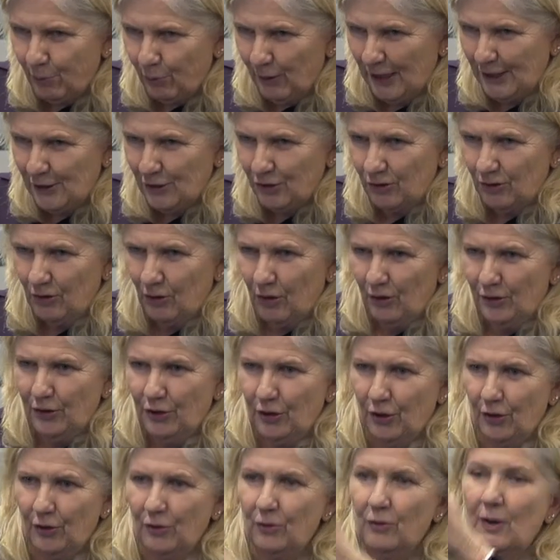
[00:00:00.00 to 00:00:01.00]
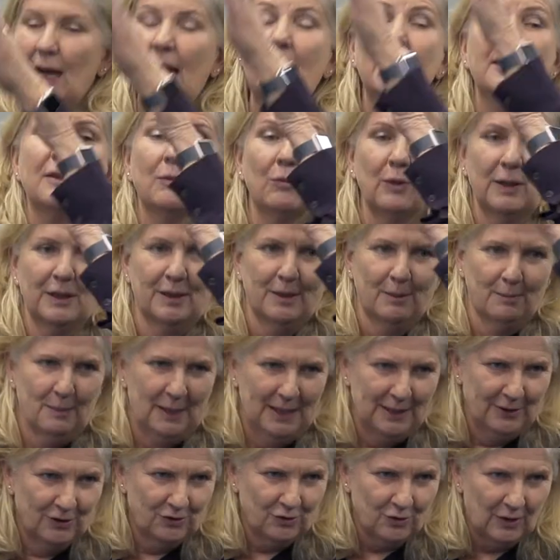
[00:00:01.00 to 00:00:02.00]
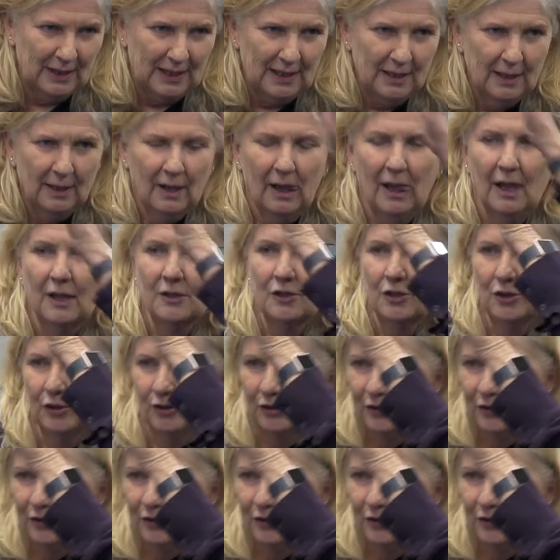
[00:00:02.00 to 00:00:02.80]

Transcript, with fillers: pressure on you and with the ministry to